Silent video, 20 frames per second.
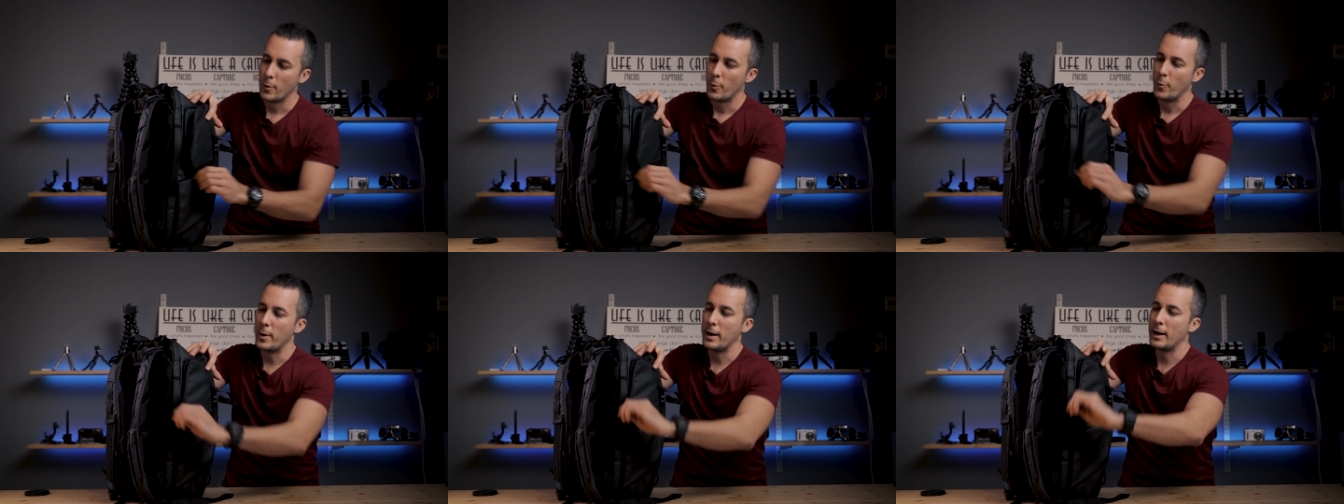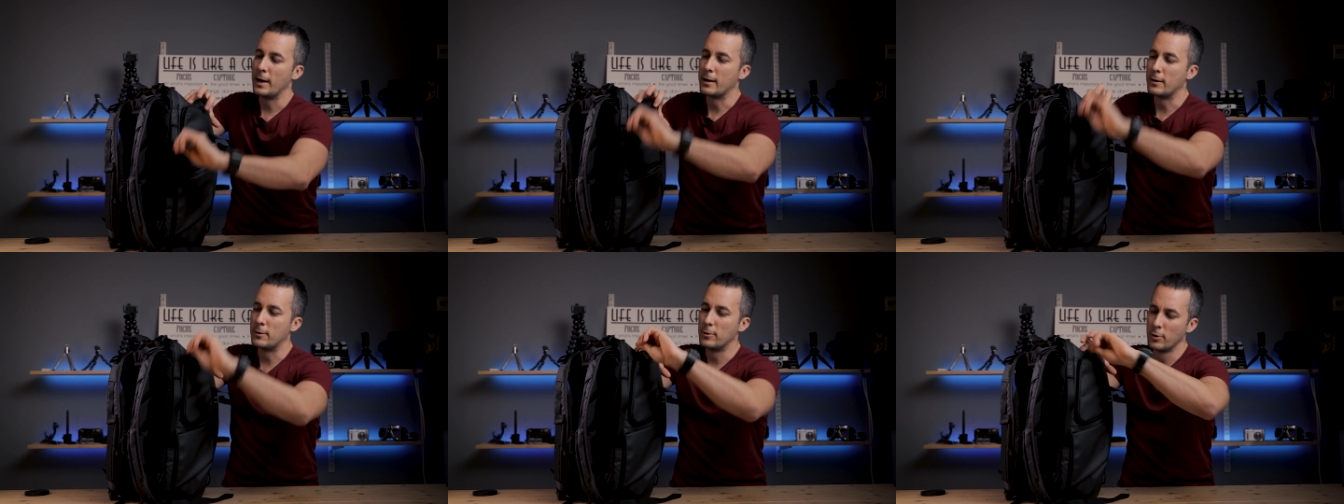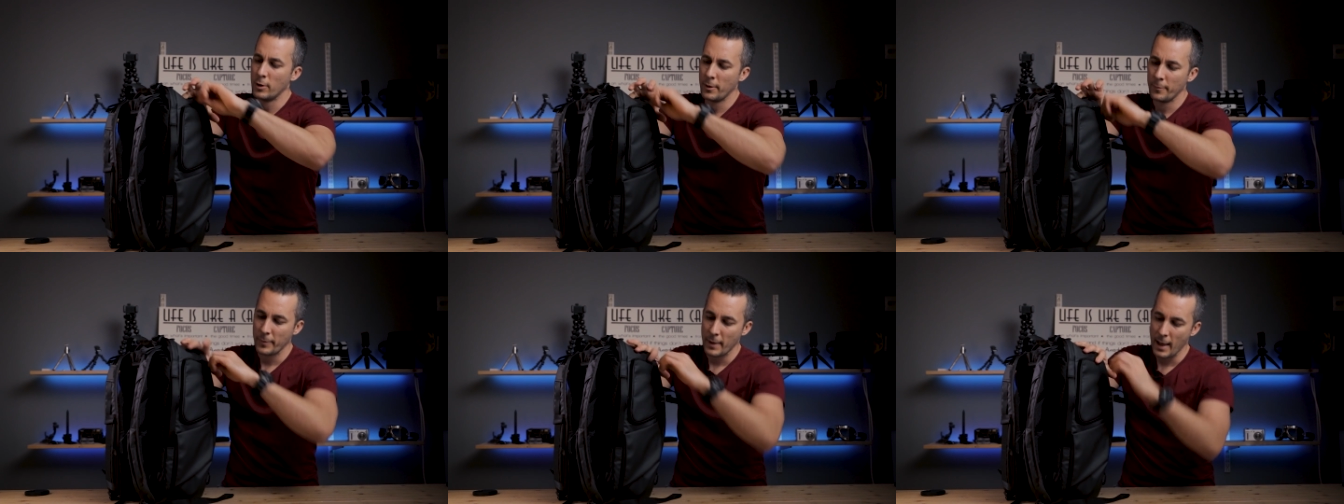Really
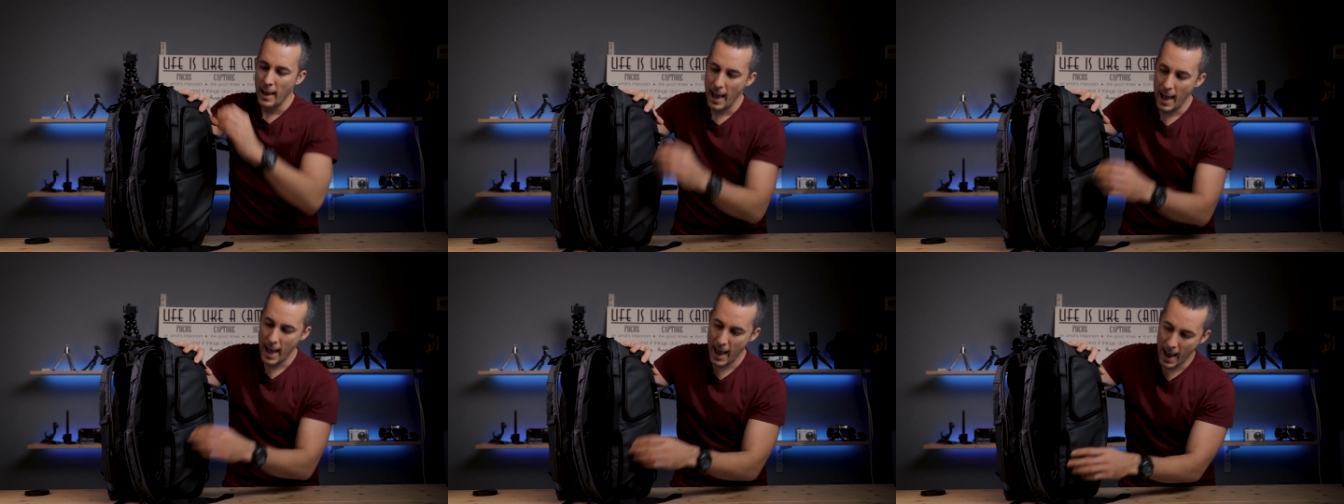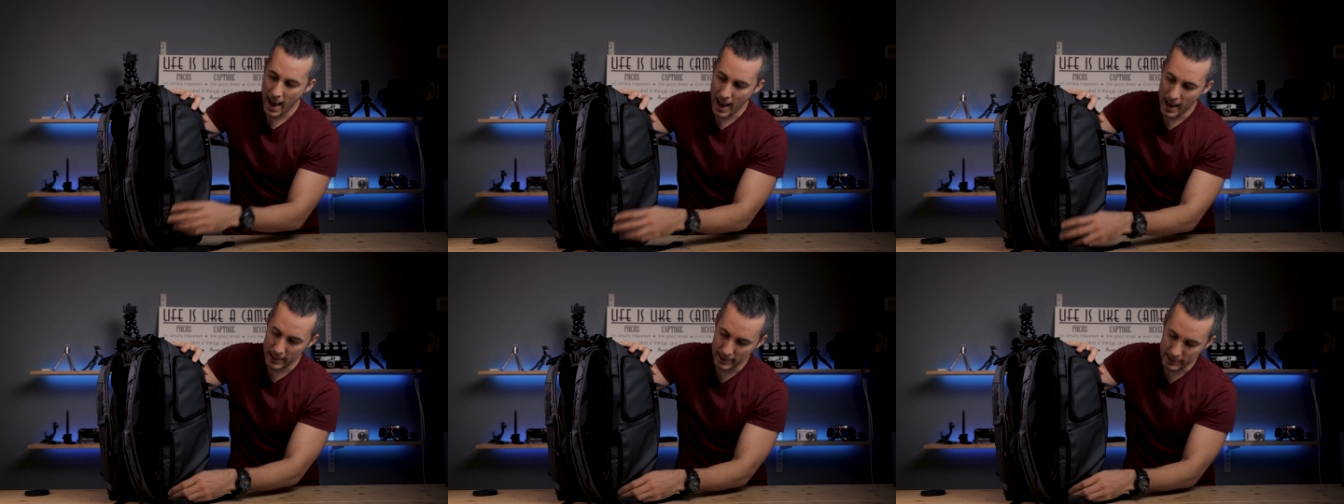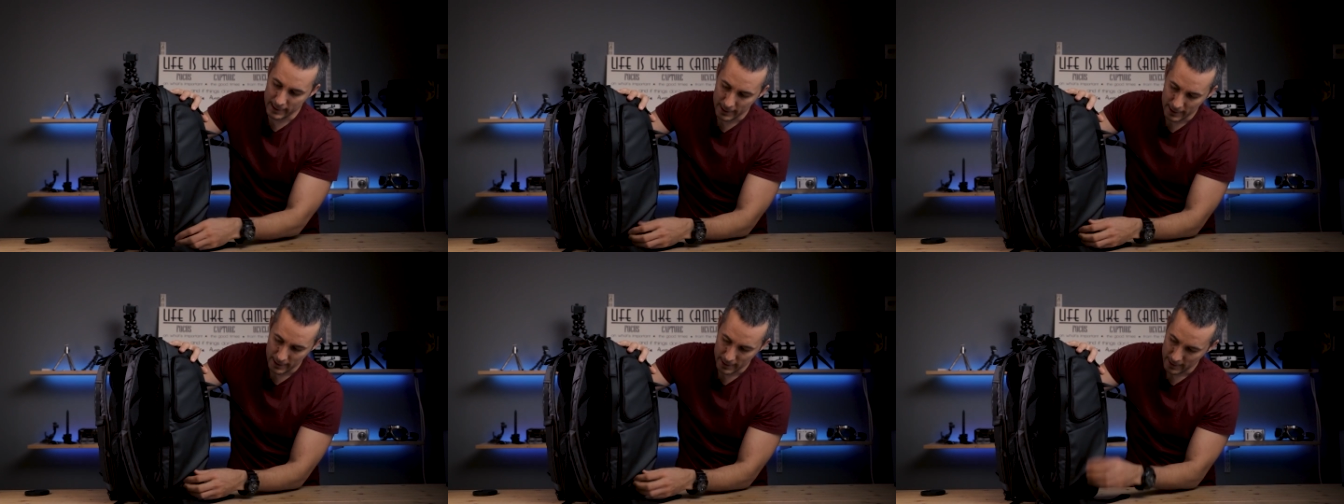cool.
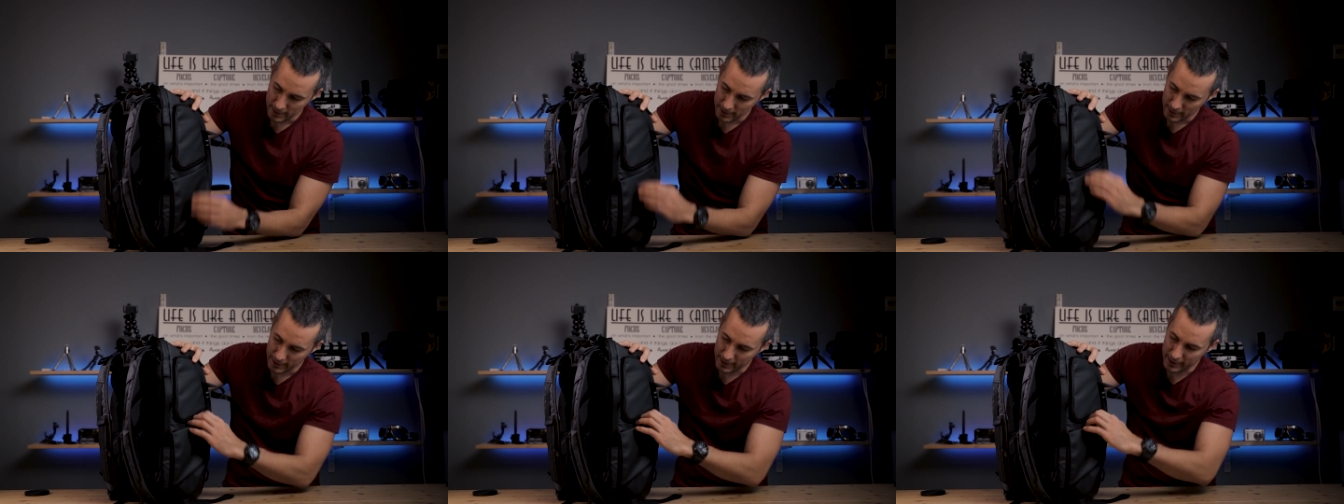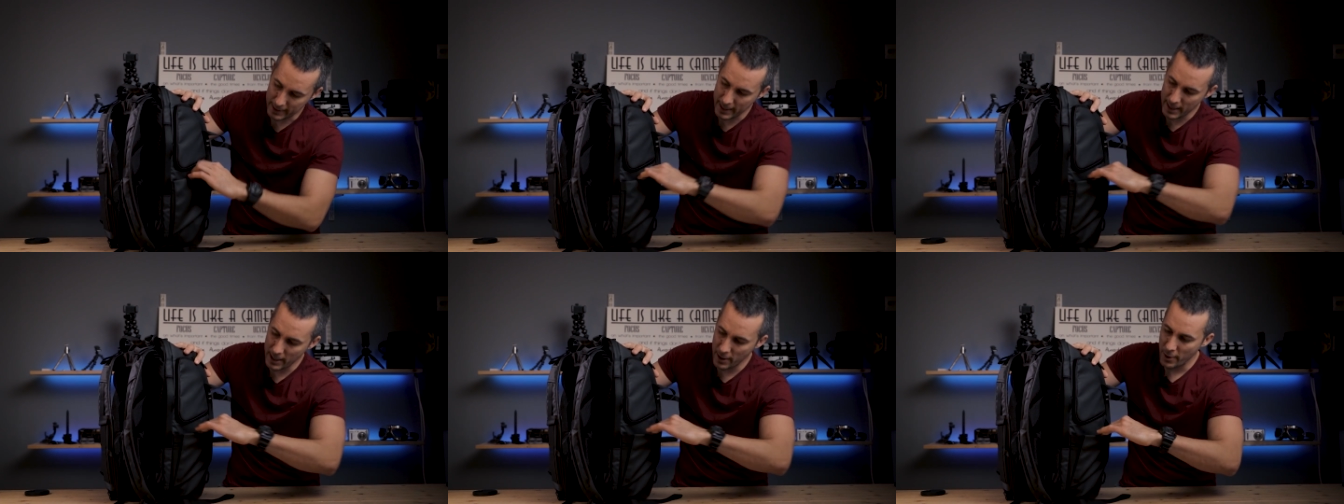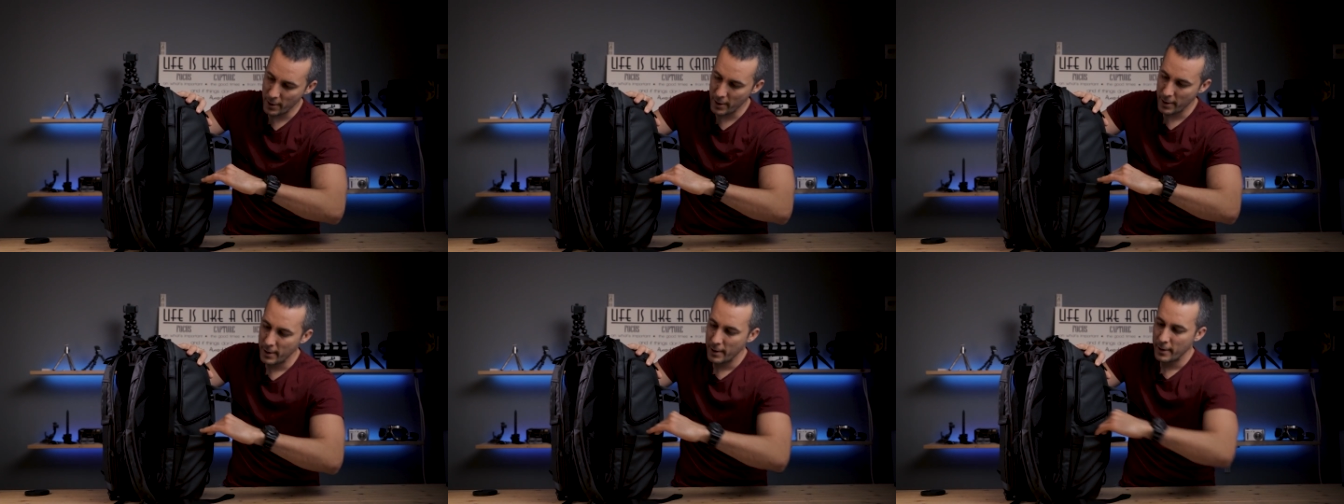And here